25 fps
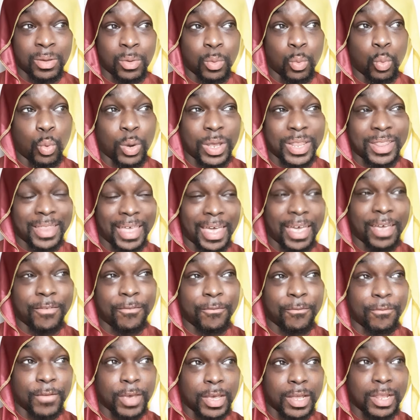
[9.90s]
when they
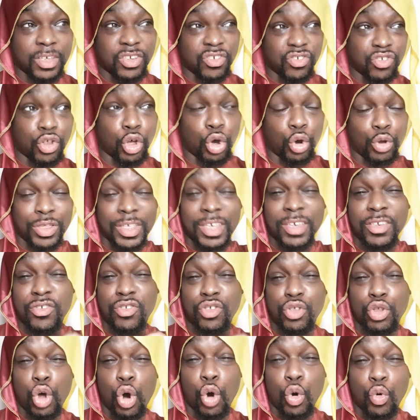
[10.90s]
feel as though
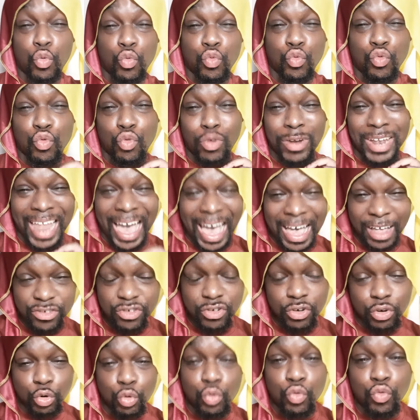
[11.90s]
there's no
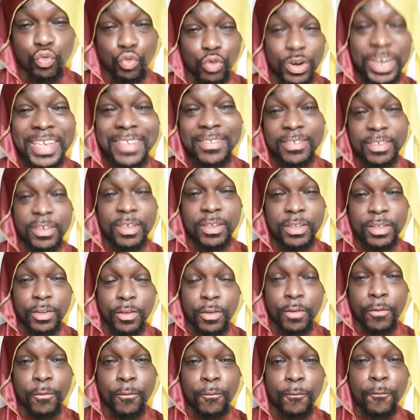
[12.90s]
logical reason
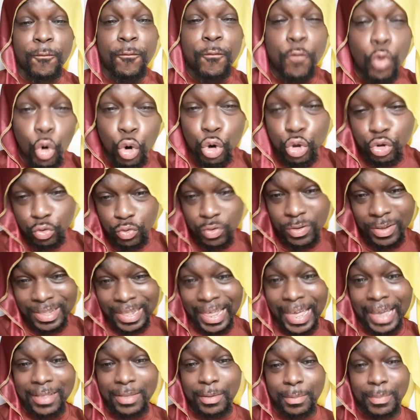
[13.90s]
for you to
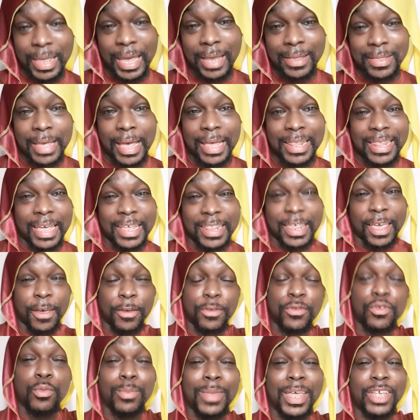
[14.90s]
like them like that. Like they
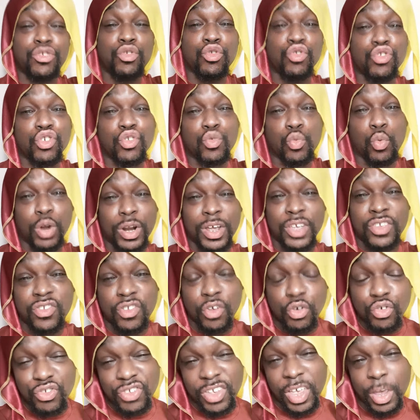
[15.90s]
assume that you just want to
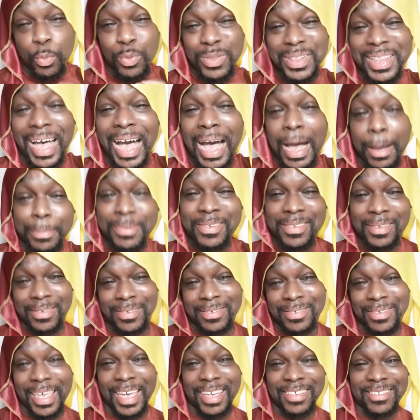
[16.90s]
associate with the opposite
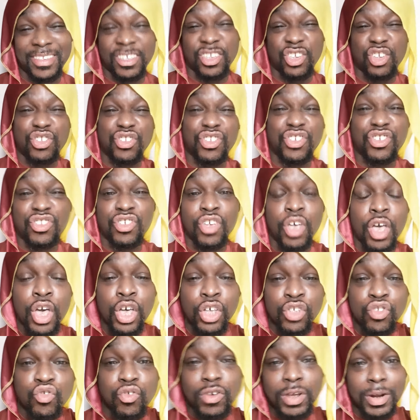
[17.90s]
sex and you just
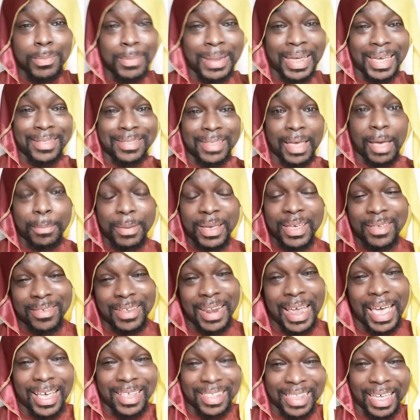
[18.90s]
treat them like that because
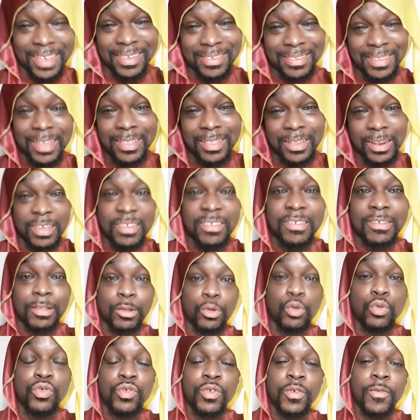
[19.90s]
of that. And like it's nothing
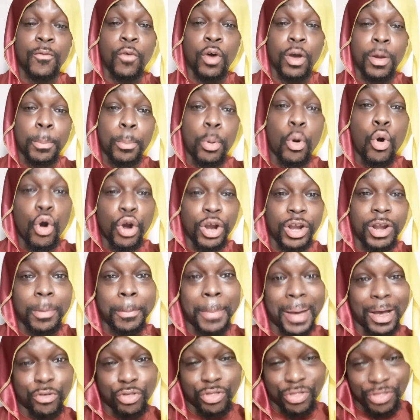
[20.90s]
exclusive or important
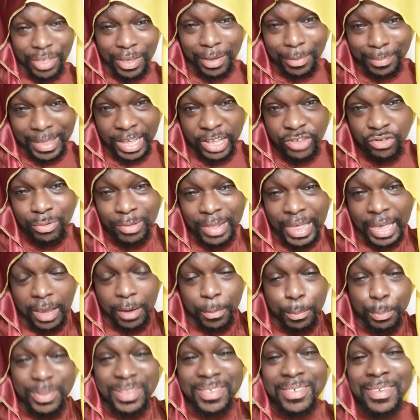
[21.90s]
about them that you like
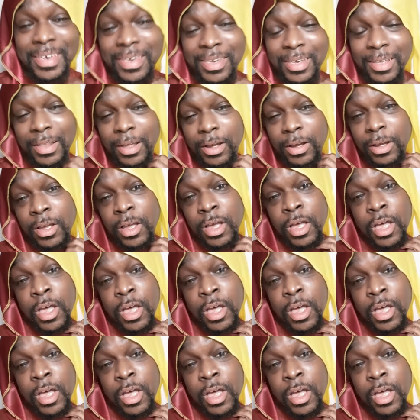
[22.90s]
in particular.